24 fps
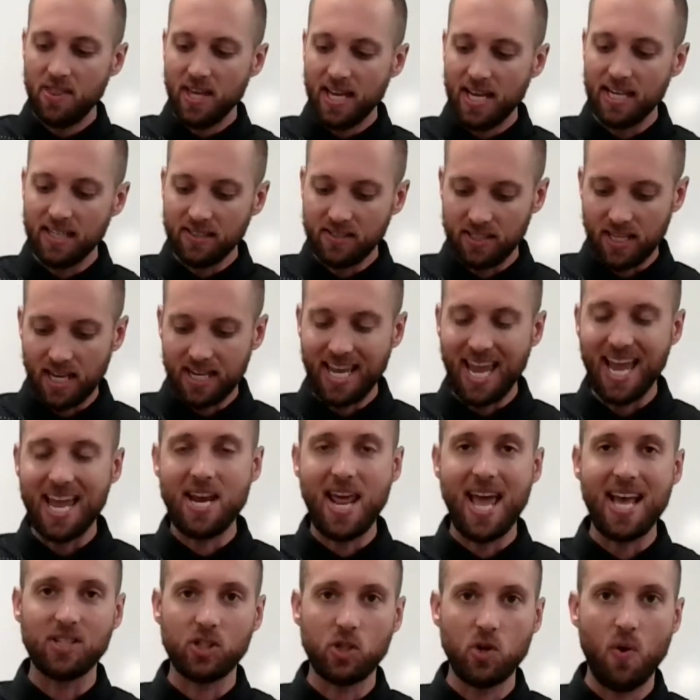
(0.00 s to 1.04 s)
This, again,
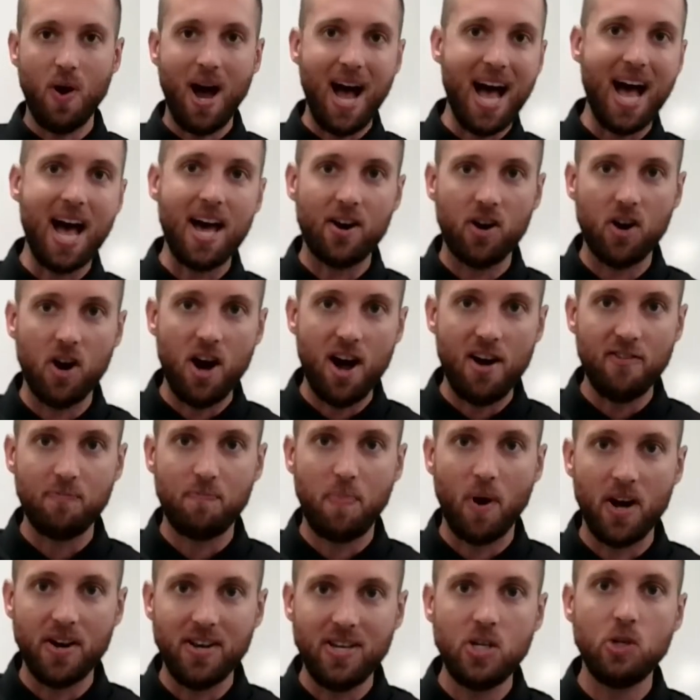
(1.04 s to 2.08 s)
has no on or off
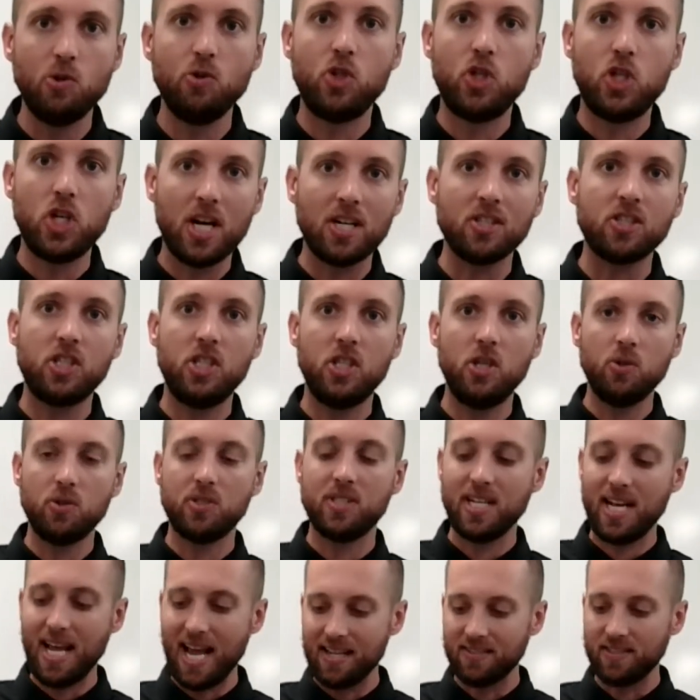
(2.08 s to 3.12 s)
button. You just
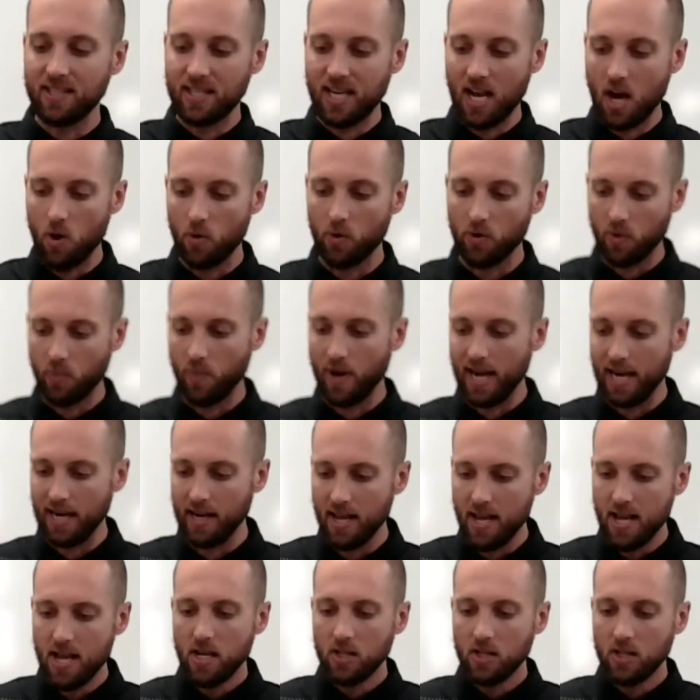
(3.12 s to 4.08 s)
use it as a counterweight.